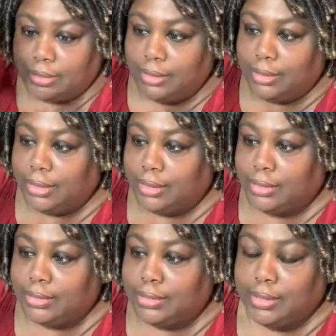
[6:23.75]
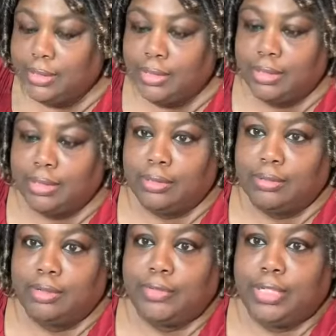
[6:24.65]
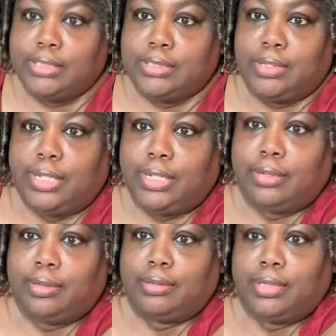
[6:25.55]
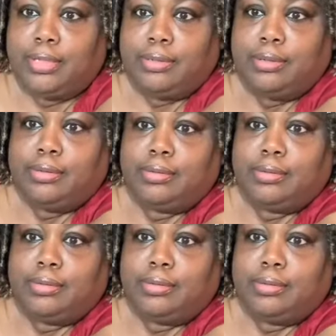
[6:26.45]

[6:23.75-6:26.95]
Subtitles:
Yeah. I don't know if y'all saw that right there.